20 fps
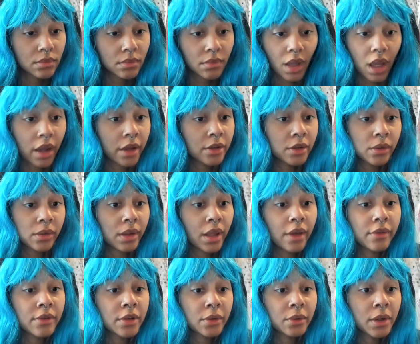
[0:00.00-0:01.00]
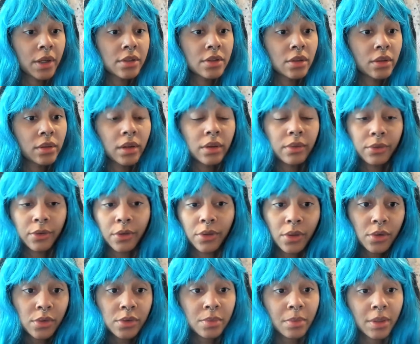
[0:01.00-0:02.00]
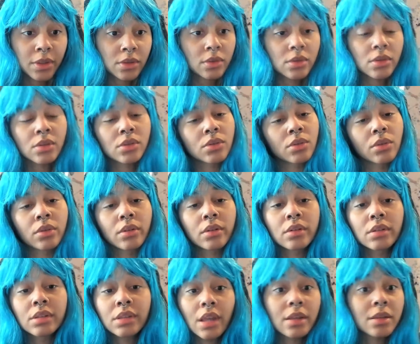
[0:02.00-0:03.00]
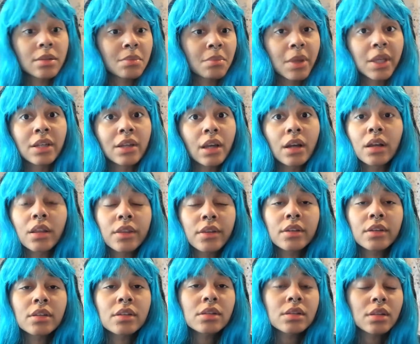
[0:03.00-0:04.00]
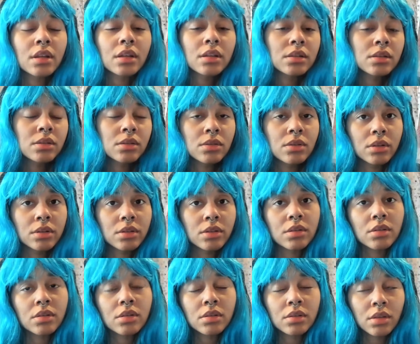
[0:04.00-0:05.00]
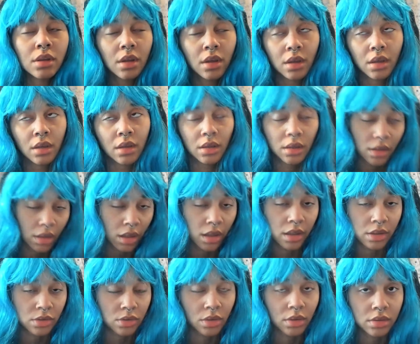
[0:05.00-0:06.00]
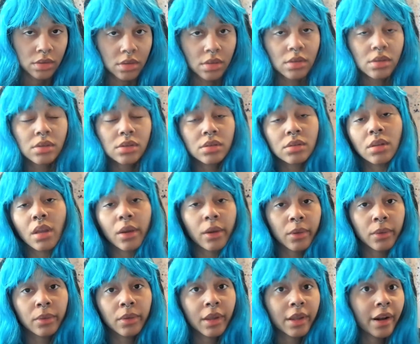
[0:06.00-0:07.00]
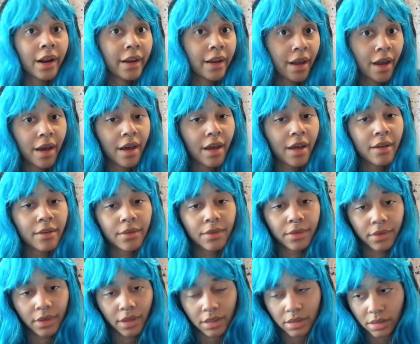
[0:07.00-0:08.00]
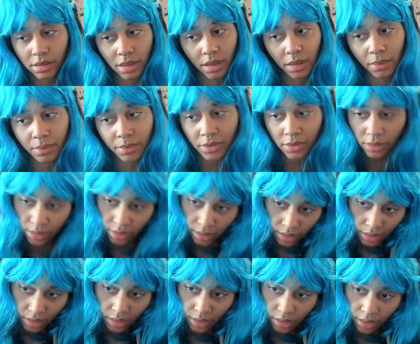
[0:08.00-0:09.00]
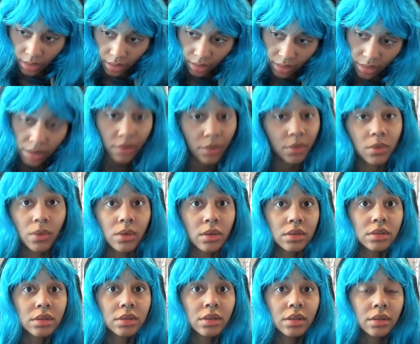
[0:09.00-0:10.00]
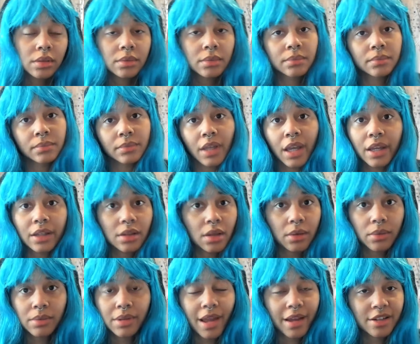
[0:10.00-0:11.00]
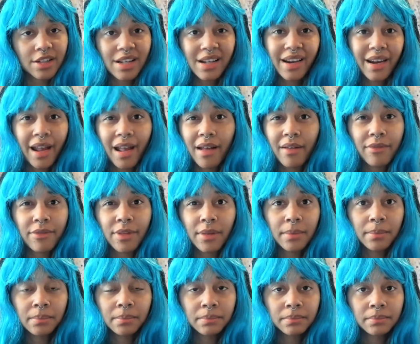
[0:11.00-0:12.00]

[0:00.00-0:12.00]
I don't have the criteria for those mental disorders and many others that head doctors know that I have, except they're wrong. I don't actually have them.